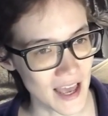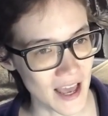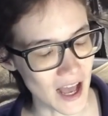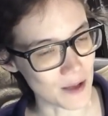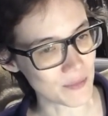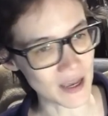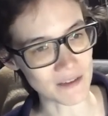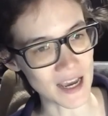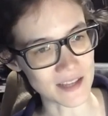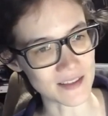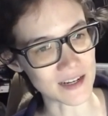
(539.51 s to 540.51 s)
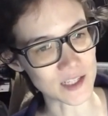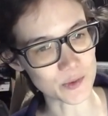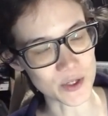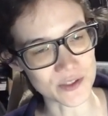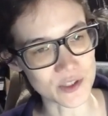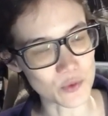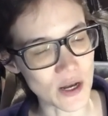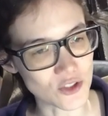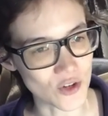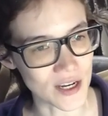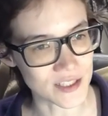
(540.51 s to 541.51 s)
I've had that experience as well,
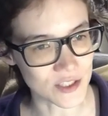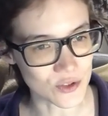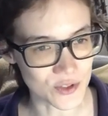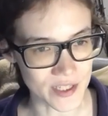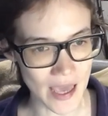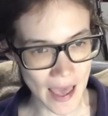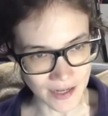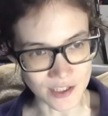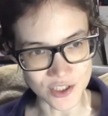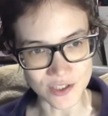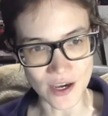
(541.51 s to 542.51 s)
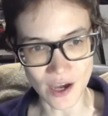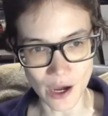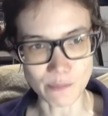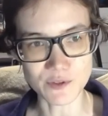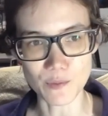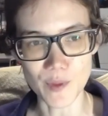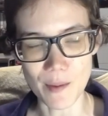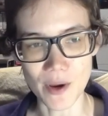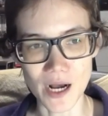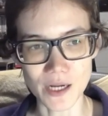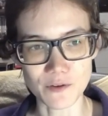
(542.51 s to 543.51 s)
trying to use the energy that comes from that
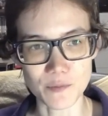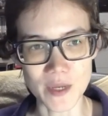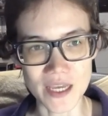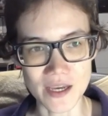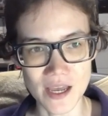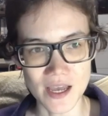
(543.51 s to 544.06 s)
part of me